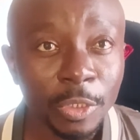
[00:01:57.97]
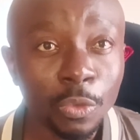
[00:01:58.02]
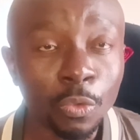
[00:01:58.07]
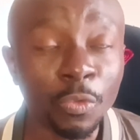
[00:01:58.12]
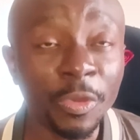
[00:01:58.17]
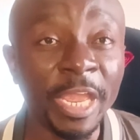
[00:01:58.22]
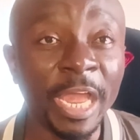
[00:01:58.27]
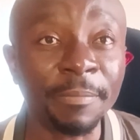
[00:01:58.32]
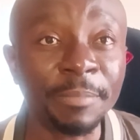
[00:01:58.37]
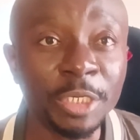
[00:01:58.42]

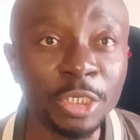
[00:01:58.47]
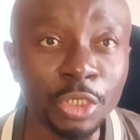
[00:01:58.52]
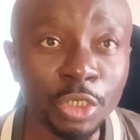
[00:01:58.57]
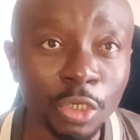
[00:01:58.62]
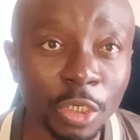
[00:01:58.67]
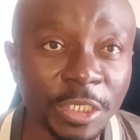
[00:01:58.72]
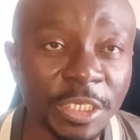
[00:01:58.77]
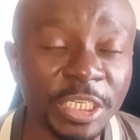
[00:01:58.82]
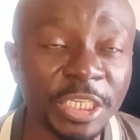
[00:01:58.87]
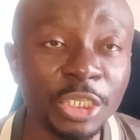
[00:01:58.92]
We have been
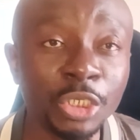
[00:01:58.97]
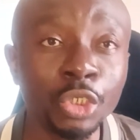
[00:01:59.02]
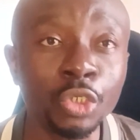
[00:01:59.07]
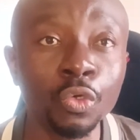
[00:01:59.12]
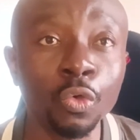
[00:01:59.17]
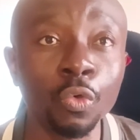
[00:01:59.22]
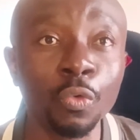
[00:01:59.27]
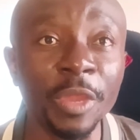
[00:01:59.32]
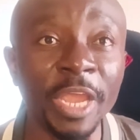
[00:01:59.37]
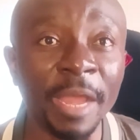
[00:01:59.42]
trusting
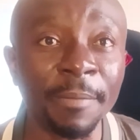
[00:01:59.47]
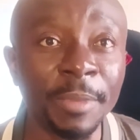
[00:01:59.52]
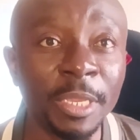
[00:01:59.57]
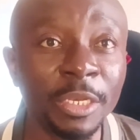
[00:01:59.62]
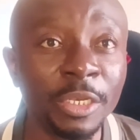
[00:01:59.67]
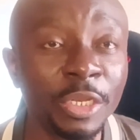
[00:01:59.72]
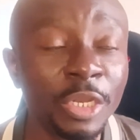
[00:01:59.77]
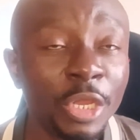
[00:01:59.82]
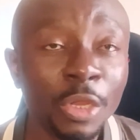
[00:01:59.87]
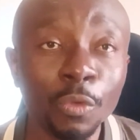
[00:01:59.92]
you. We
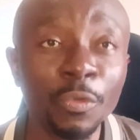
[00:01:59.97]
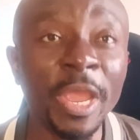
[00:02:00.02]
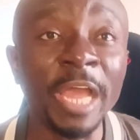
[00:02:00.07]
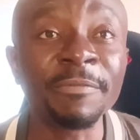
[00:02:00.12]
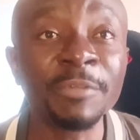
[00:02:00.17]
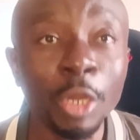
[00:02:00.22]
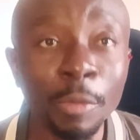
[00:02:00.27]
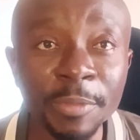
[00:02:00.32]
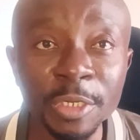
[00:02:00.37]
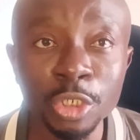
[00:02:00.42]

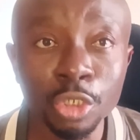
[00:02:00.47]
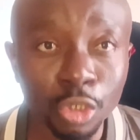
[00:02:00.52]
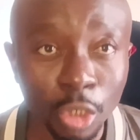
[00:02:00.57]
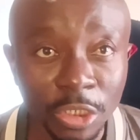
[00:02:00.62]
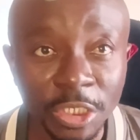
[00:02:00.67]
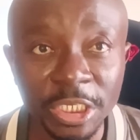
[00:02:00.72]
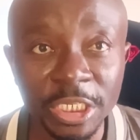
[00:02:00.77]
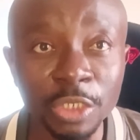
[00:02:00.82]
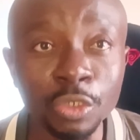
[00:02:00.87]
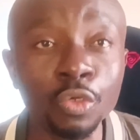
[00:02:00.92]
have not been
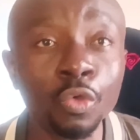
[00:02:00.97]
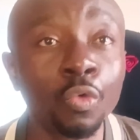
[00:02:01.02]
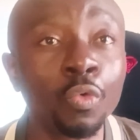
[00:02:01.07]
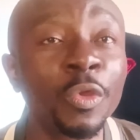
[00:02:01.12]
trusting you.